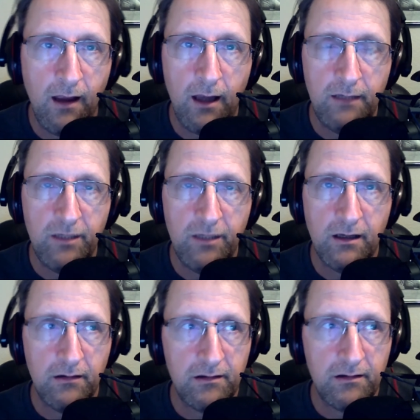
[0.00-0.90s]

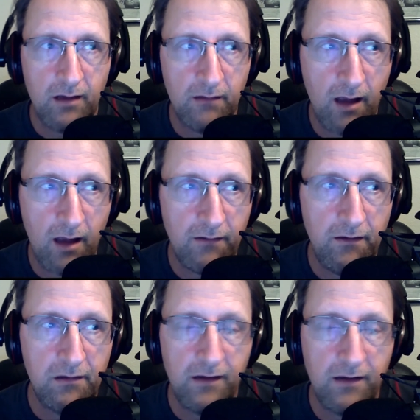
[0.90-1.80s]
because a lot of these
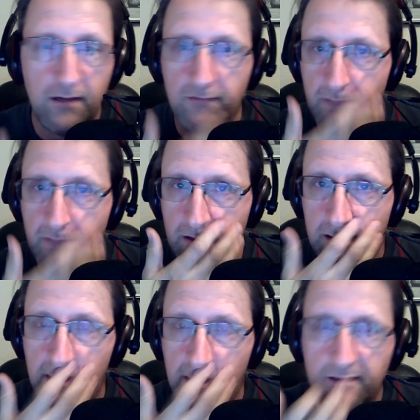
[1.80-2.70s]
things have been
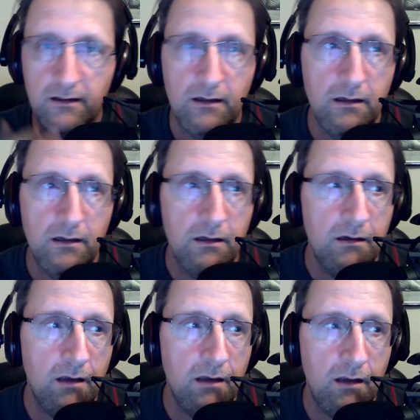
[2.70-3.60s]
said
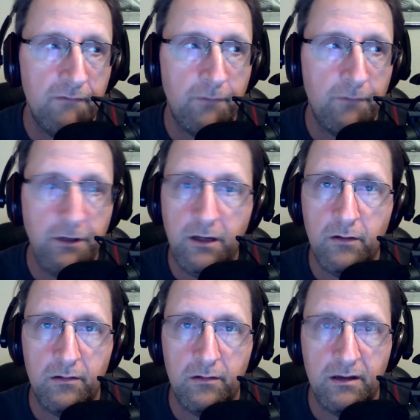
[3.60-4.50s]
for
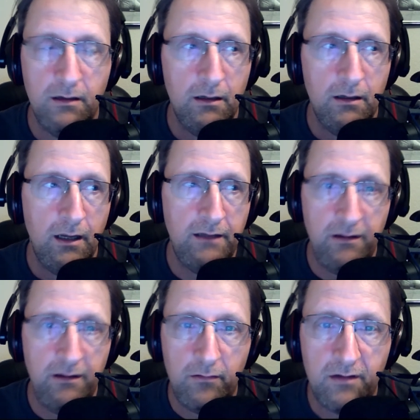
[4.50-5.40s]
years and
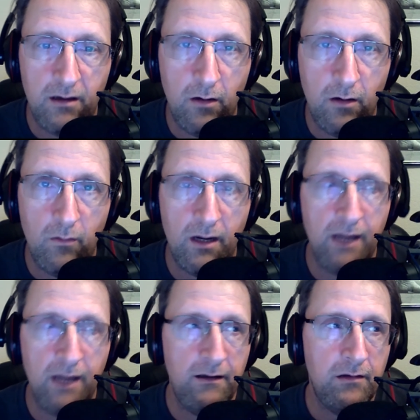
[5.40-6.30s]
years ago. And
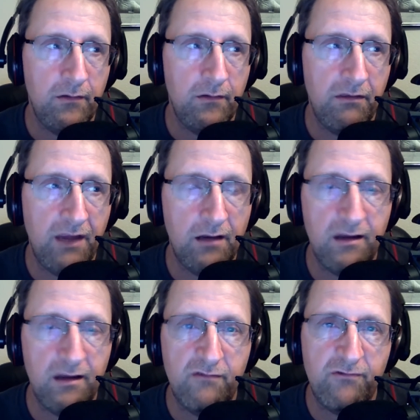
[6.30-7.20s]
these are the things that
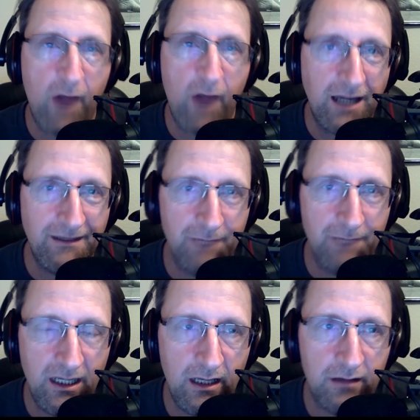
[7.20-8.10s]
frightened me
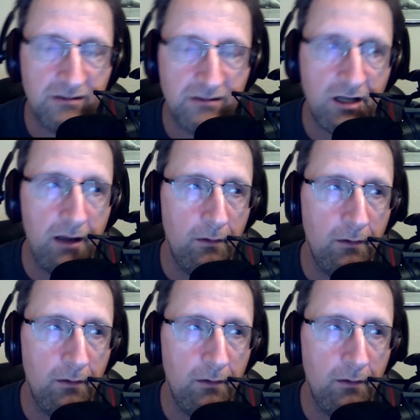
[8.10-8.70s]
as a child.